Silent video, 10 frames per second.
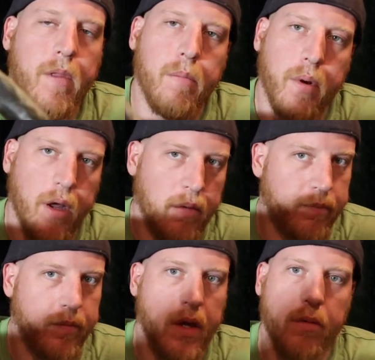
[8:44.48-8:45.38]
But
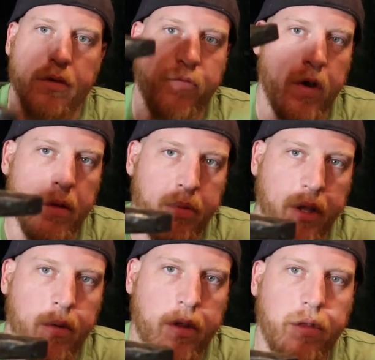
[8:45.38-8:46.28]
it was fun to
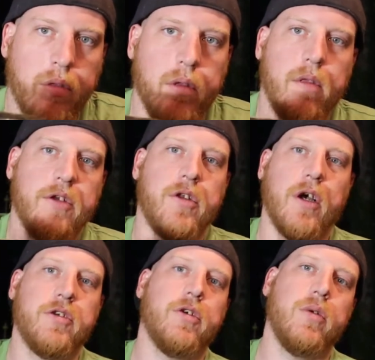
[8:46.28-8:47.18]
play with. This
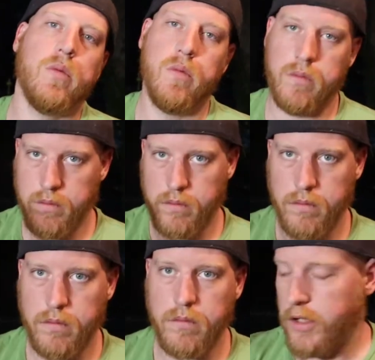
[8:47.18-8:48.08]
does
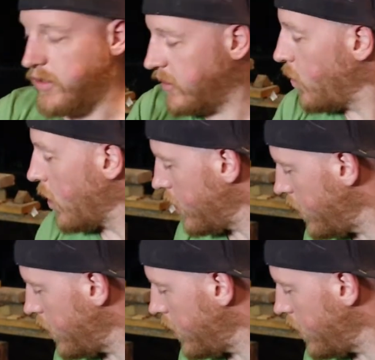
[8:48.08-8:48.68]
work.